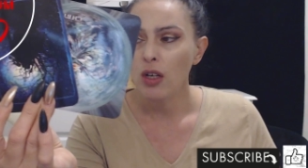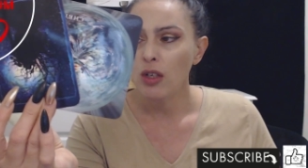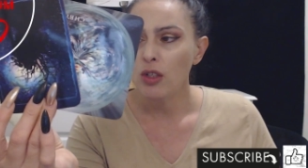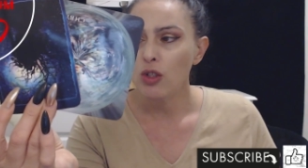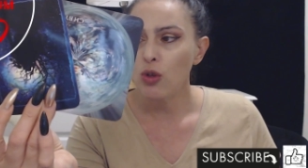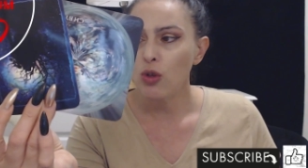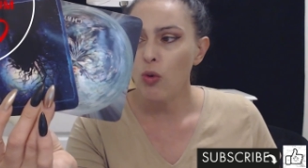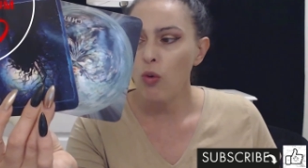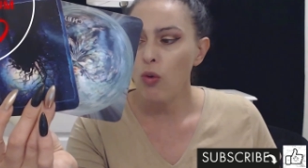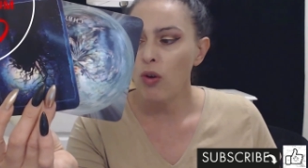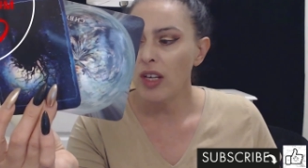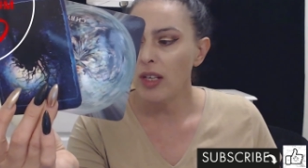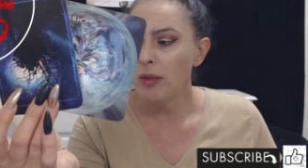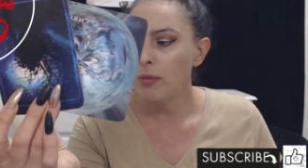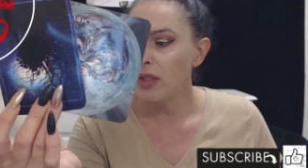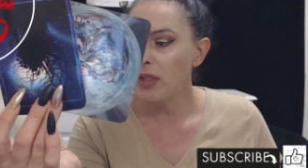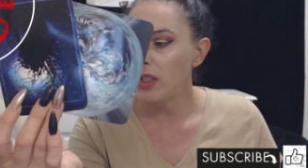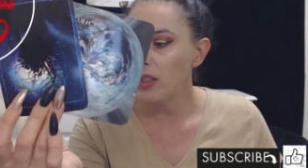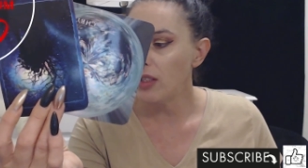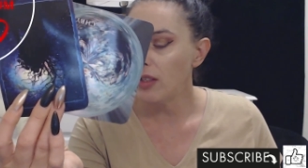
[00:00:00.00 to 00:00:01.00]
talking,
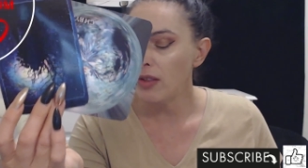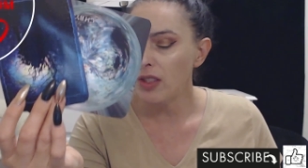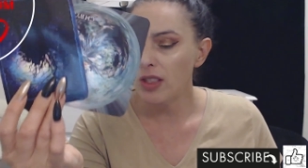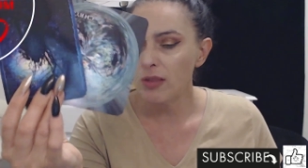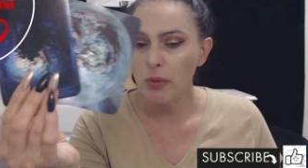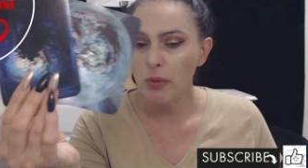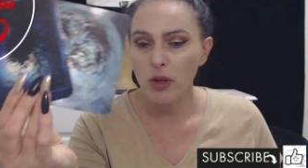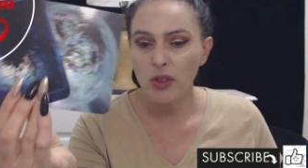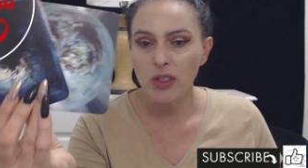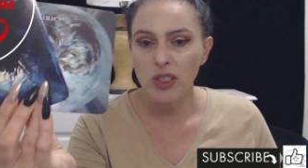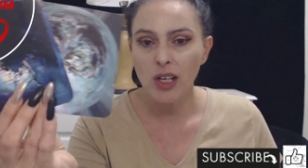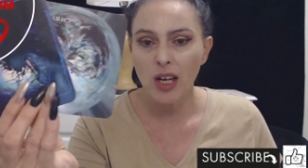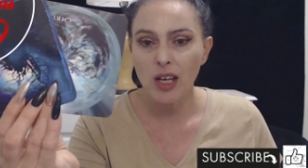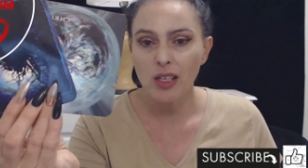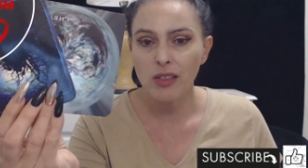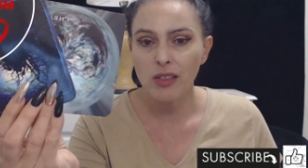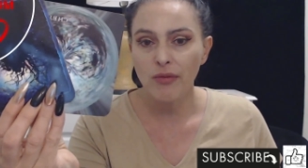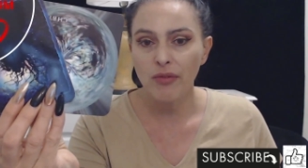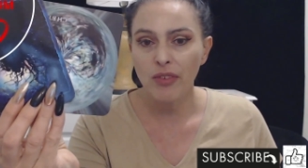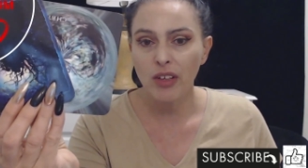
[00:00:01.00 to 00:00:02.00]
but the, this person
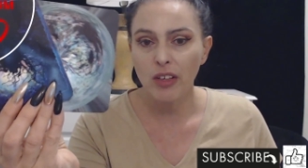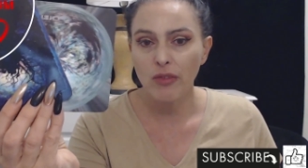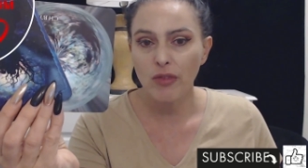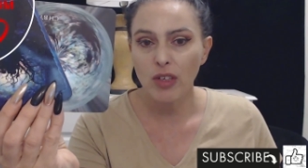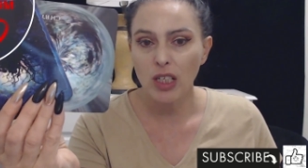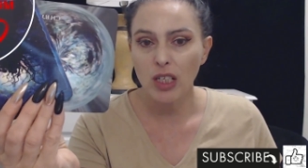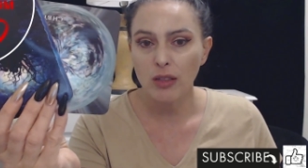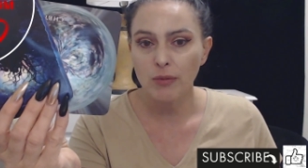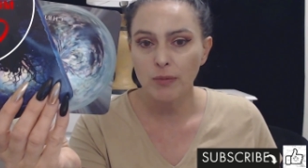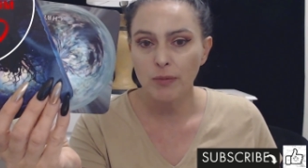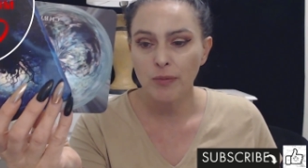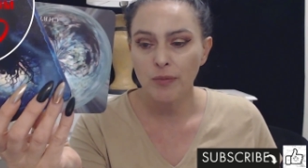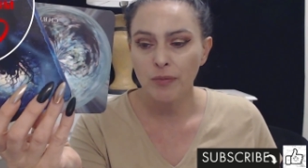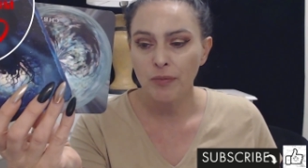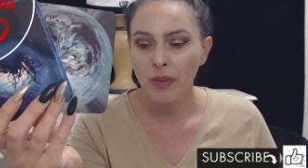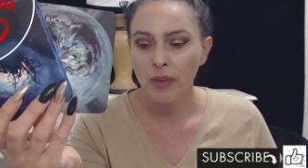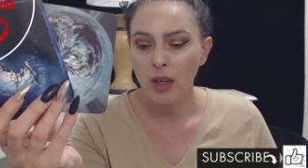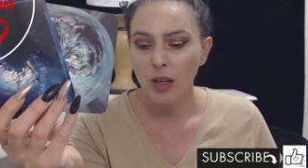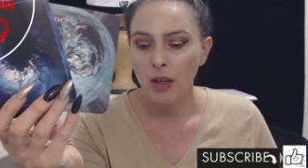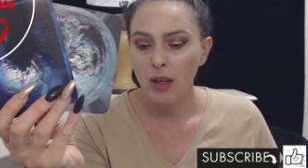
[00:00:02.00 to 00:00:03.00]
hasn't forgiven it.
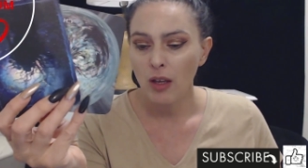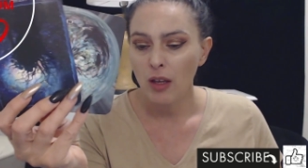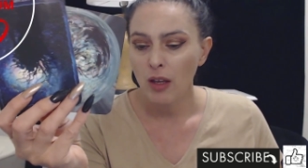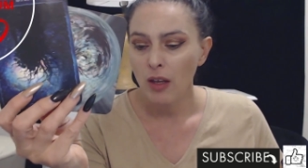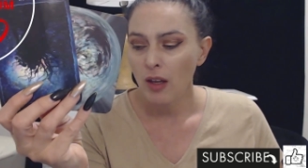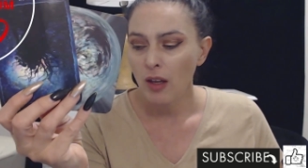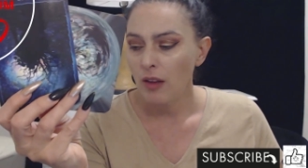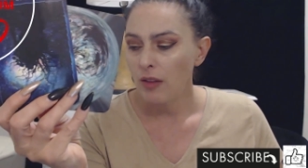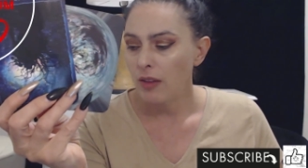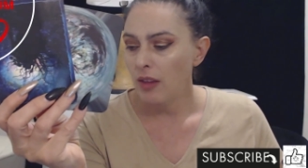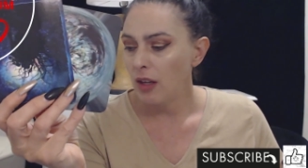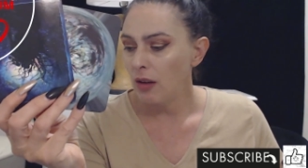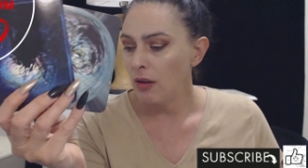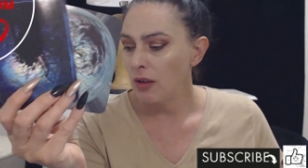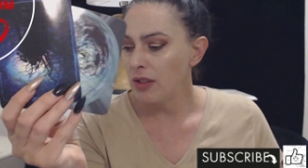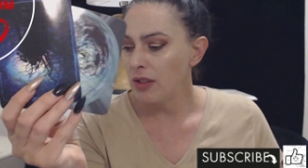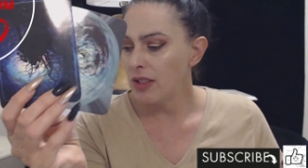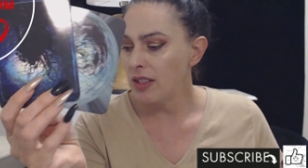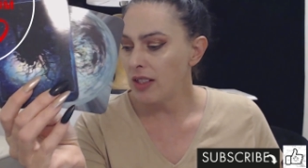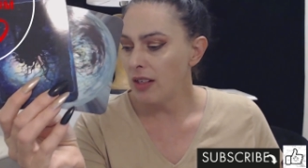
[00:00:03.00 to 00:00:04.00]
There
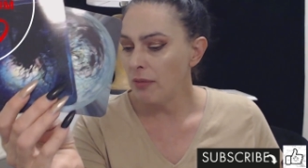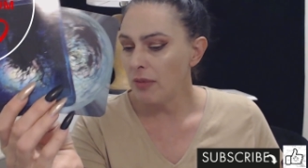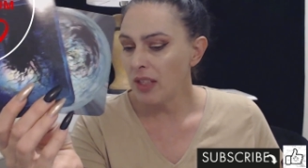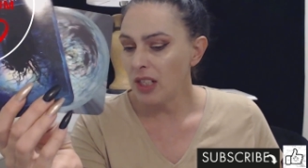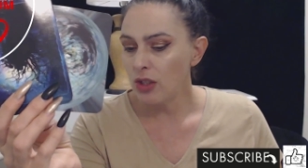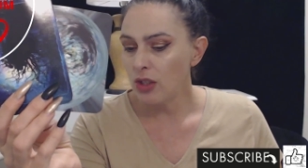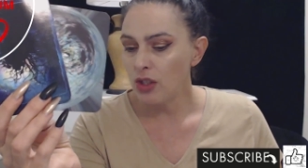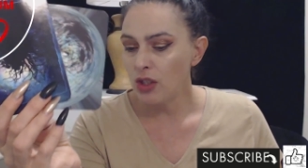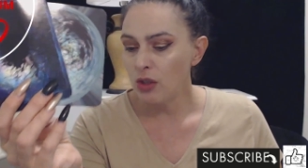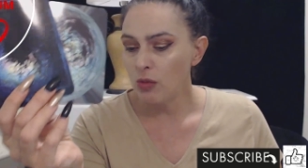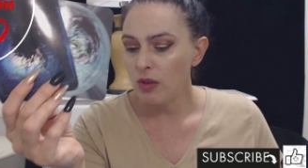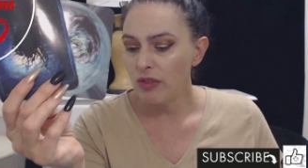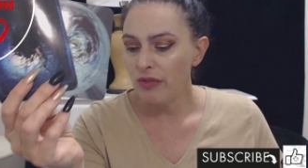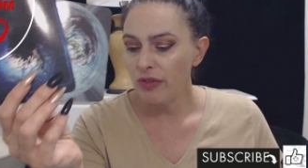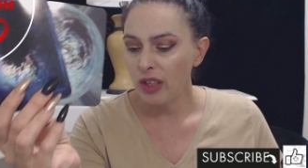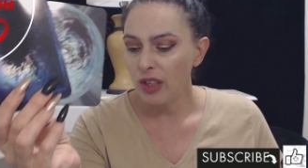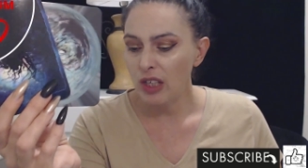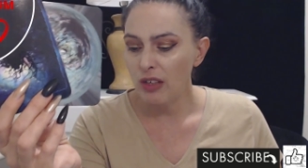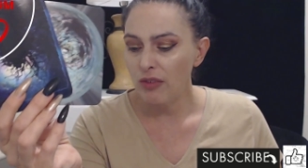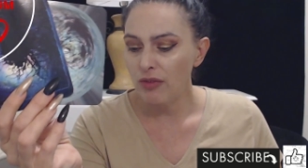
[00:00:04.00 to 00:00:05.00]
is something to do with
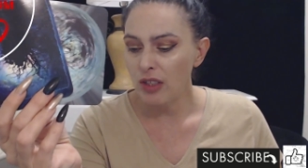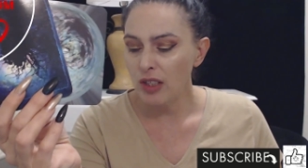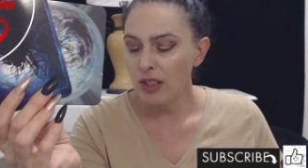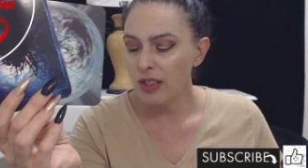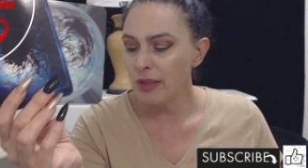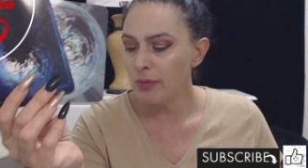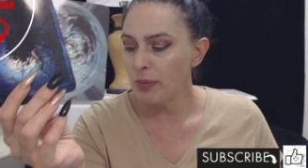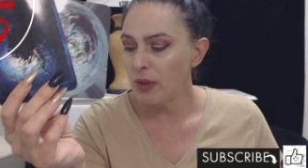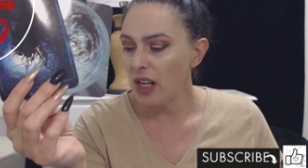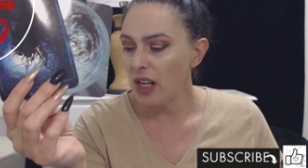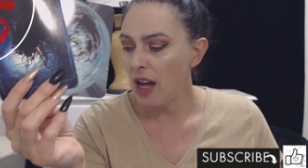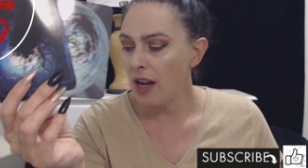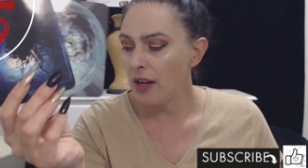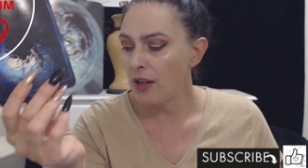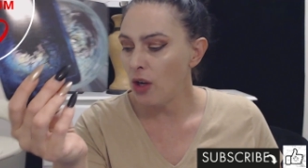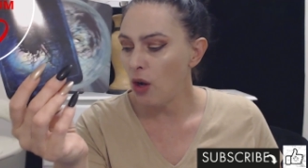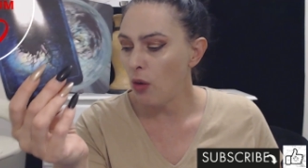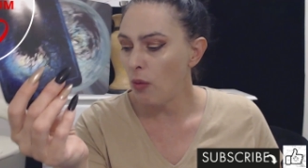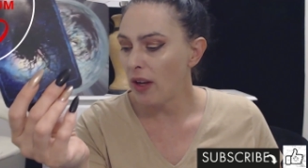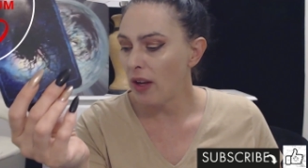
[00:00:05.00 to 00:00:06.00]
forgiveness, but
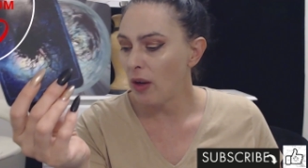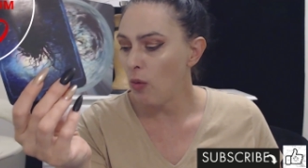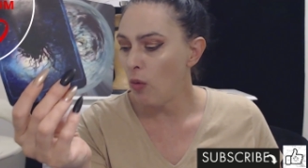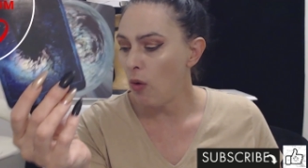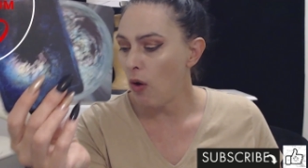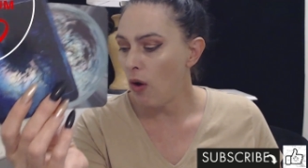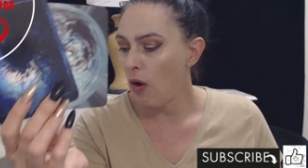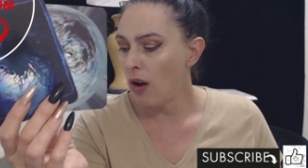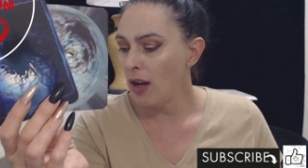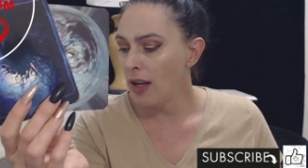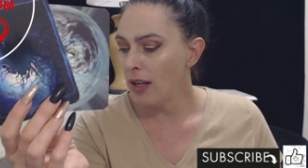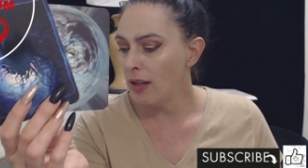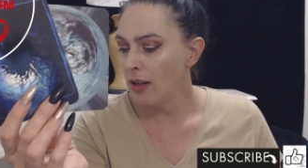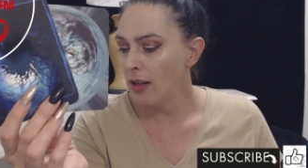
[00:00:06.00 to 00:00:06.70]
unknowing why.